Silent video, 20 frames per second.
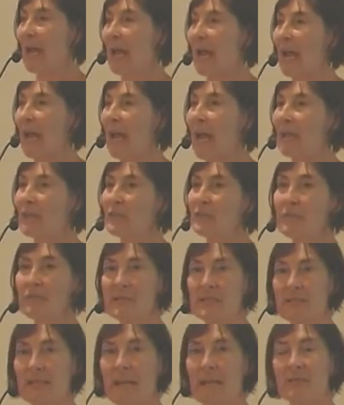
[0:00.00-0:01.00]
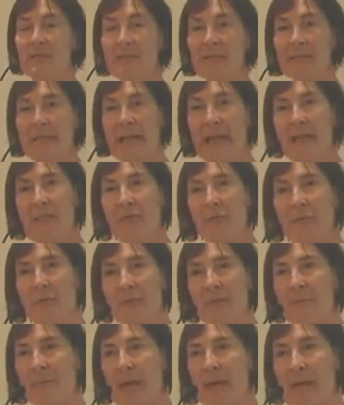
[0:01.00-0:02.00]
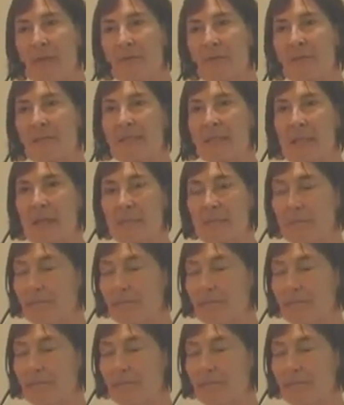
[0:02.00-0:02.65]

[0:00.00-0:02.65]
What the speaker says: and use land use boundaries to help